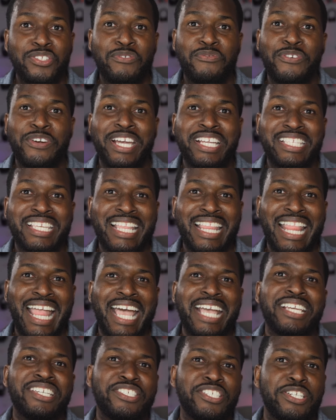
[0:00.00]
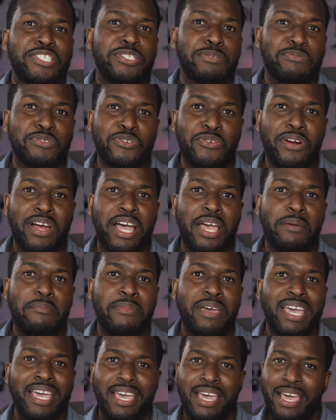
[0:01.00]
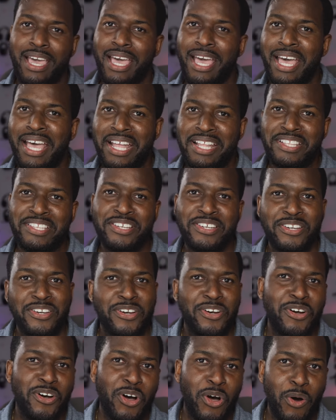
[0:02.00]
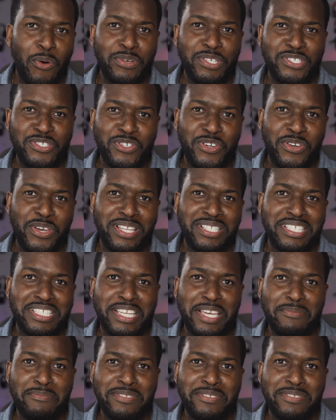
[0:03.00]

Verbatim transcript: Don't forget to like, share, subscribe, and always enjoy your entertainment.